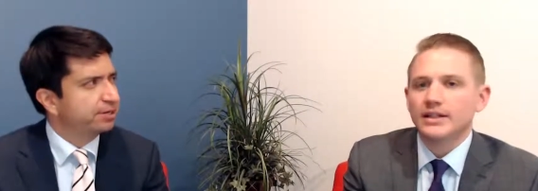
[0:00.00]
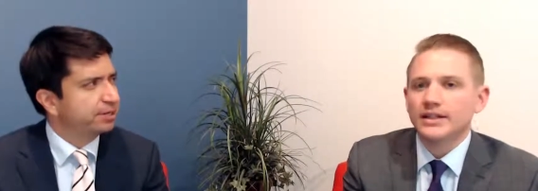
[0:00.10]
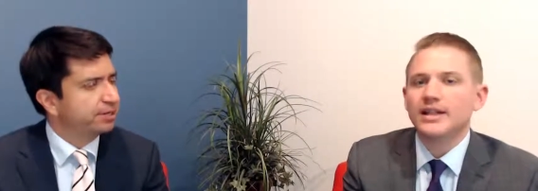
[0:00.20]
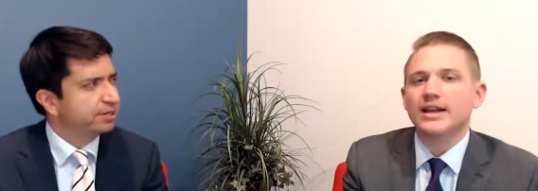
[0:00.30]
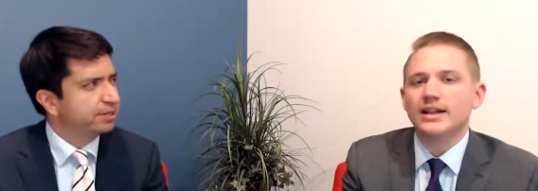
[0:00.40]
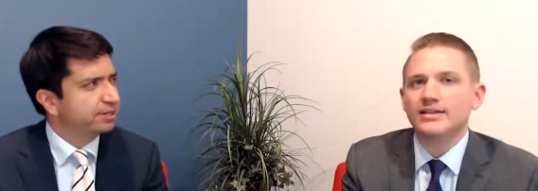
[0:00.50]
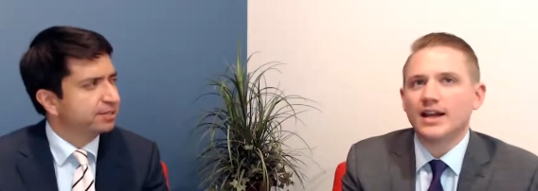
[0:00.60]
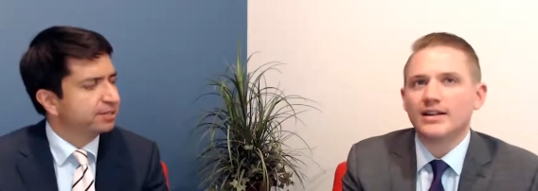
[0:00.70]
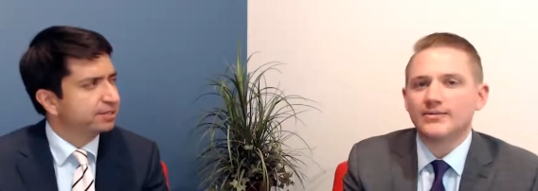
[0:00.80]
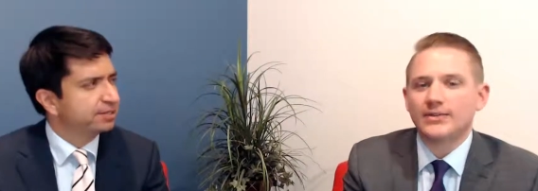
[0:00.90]
Speaker 1: Yeah, it's kind
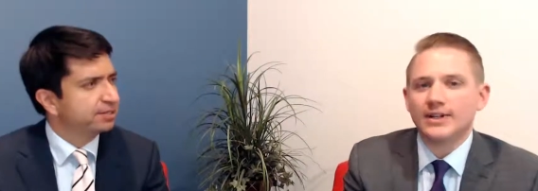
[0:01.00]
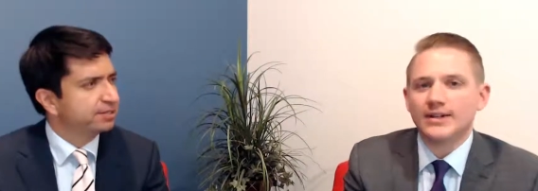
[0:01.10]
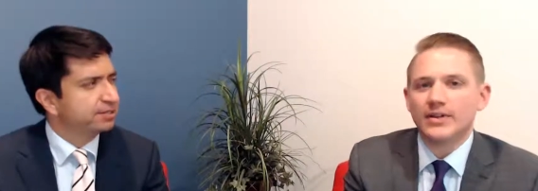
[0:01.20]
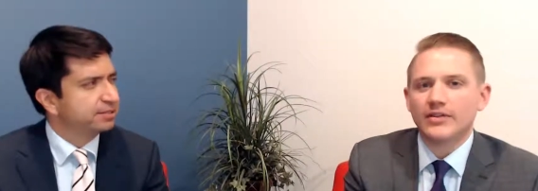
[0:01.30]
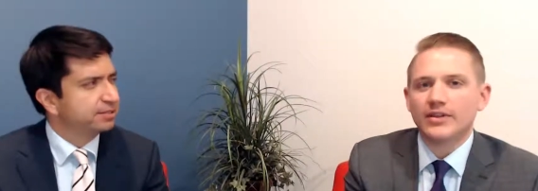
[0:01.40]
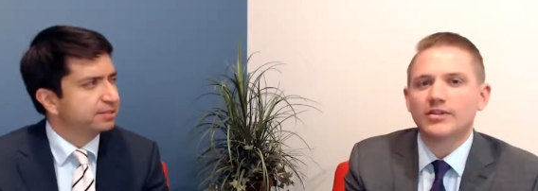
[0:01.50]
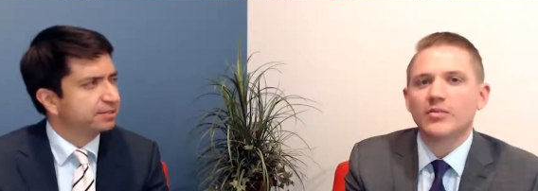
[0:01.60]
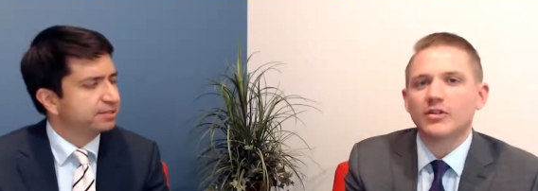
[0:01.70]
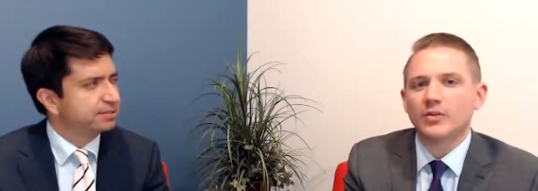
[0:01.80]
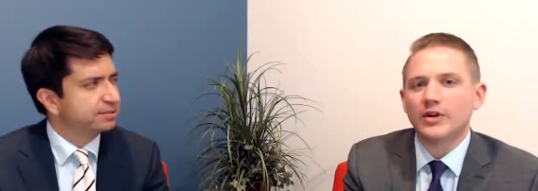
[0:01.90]
of uh, the, the
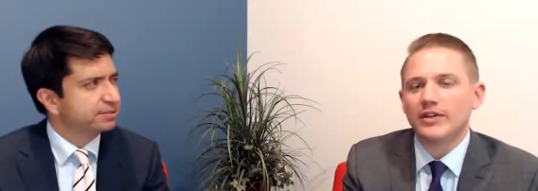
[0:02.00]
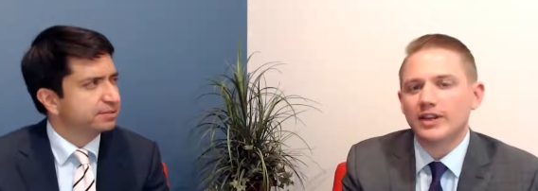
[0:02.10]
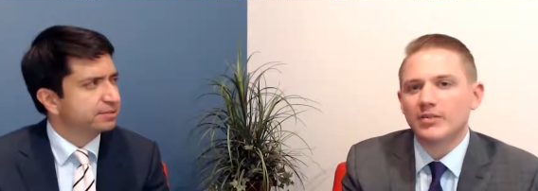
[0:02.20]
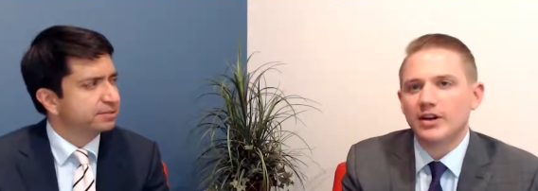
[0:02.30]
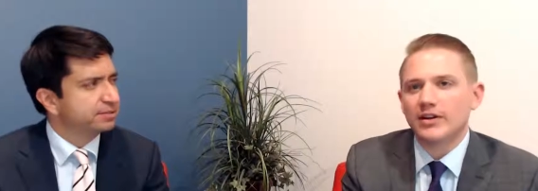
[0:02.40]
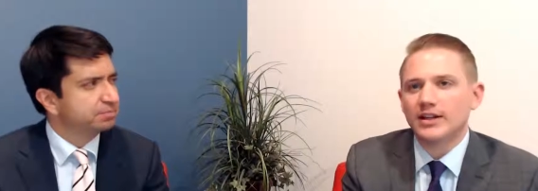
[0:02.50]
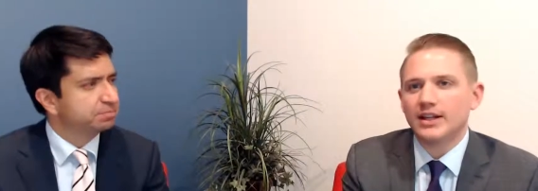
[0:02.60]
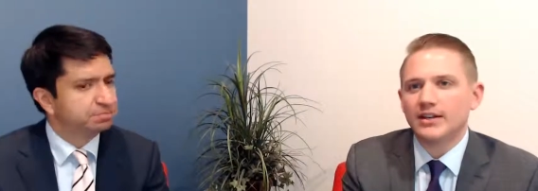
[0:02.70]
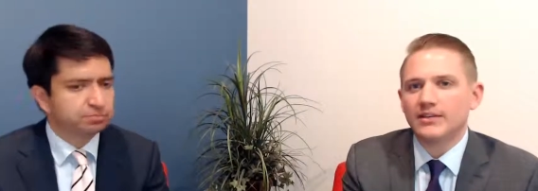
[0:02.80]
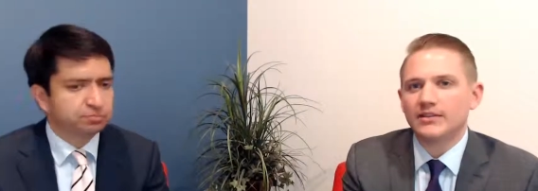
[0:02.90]
simplest way to think about it
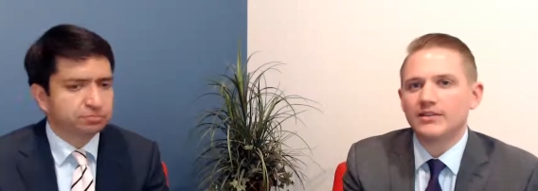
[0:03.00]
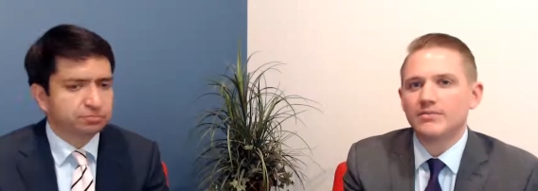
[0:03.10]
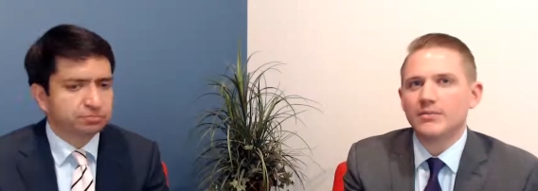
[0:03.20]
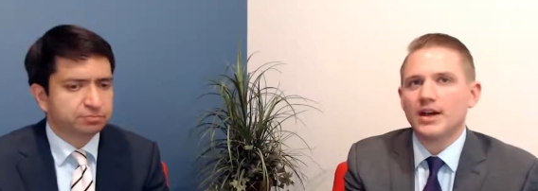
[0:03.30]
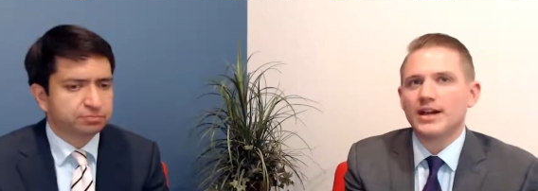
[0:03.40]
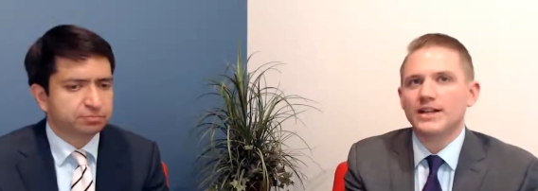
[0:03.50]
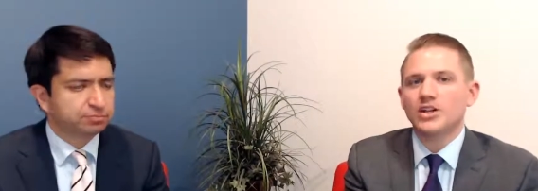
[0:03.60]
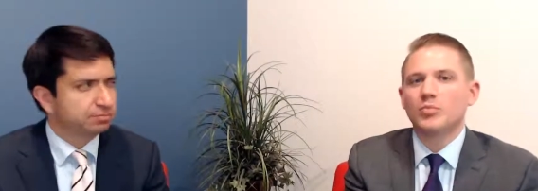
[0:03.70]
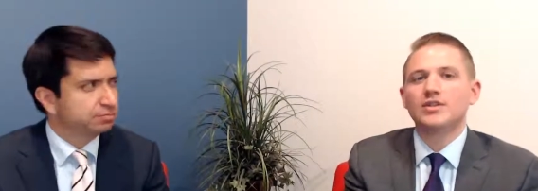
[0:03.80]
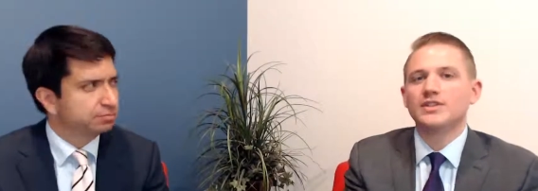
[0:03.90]
is, you know,
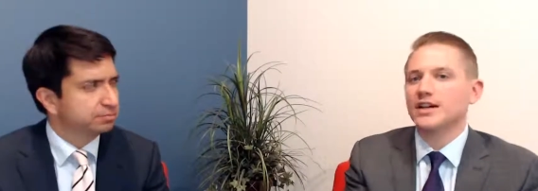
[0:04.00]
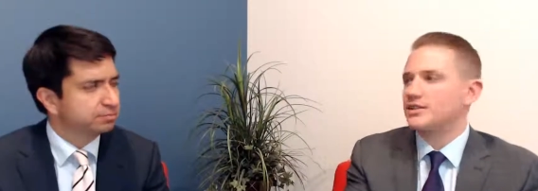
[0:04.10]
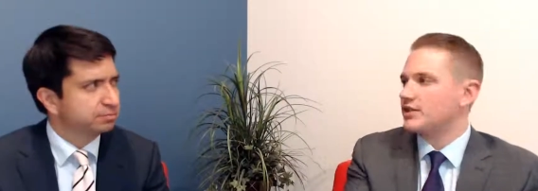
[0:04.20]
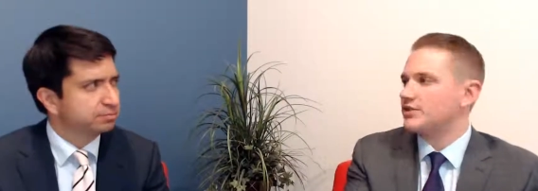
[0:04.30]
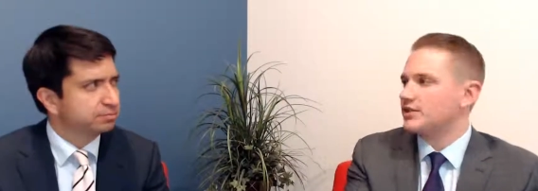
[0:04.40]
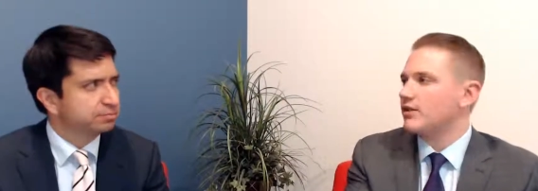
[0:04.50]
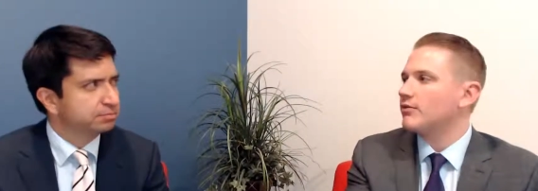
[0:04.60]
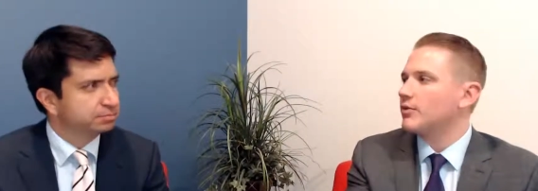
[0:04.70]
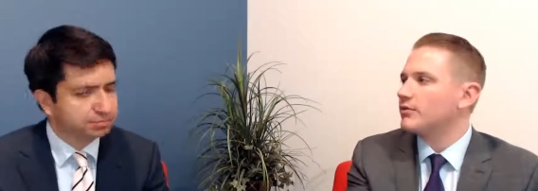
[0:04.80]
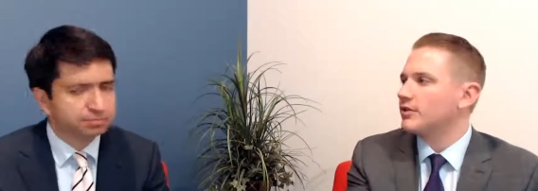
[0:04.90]
protecting yourself
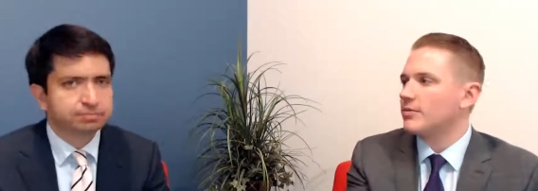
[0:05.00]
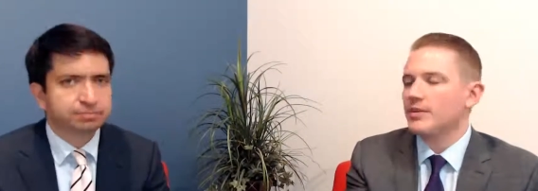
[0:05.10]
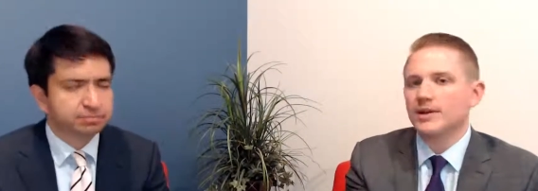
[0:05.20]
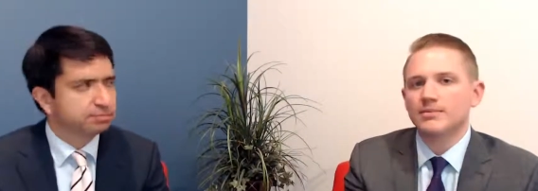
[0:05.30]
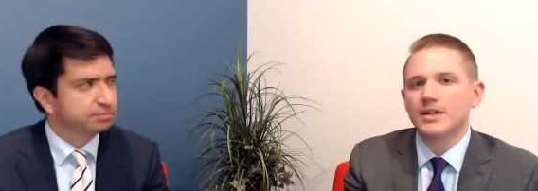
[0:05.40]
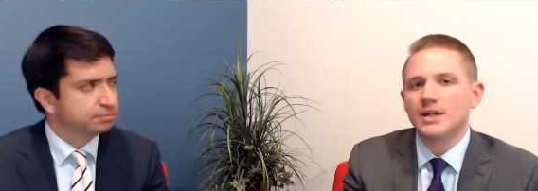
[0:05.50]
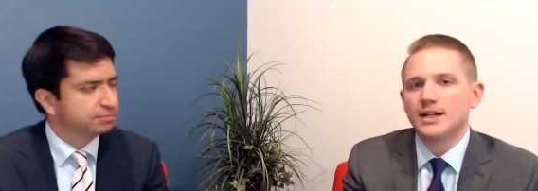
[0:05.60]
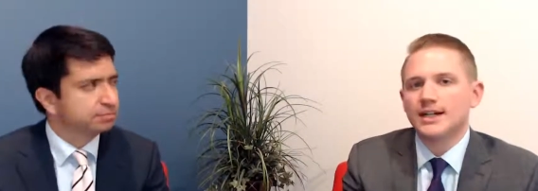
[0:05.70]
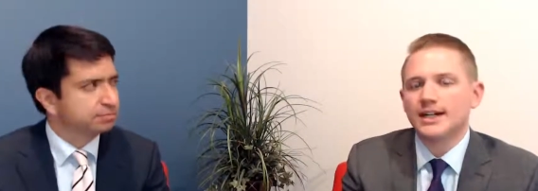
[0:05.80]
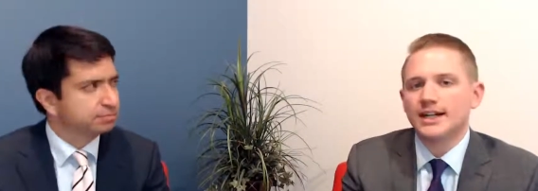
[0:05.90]
from something.
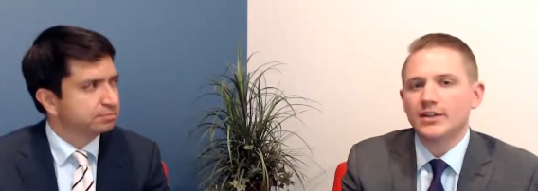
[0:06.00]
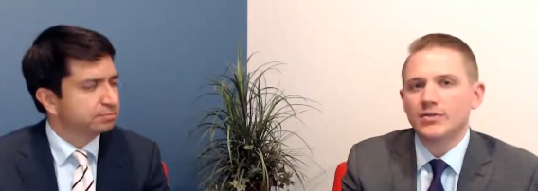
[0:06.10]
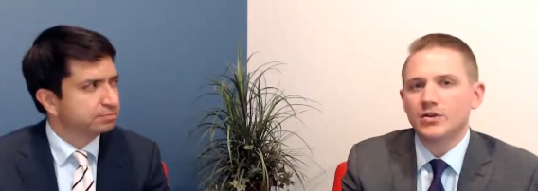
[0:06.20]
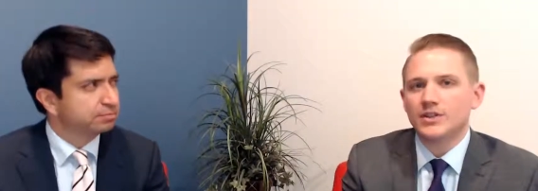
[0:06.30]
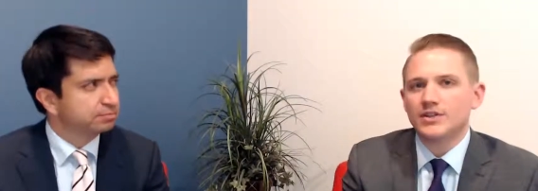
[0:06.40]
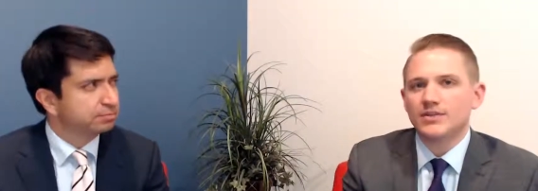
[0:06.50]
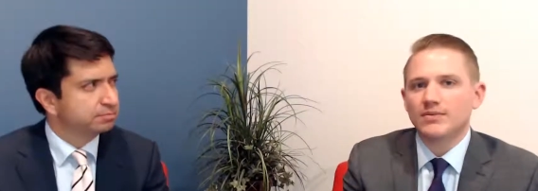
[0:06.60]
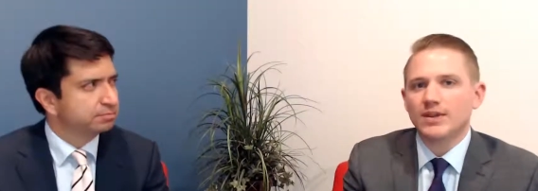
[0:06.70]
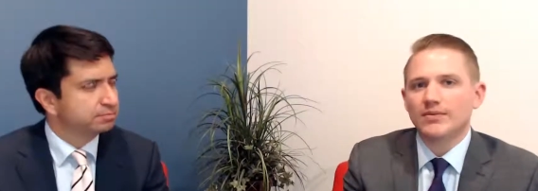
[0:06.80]
Uh, in other words, if you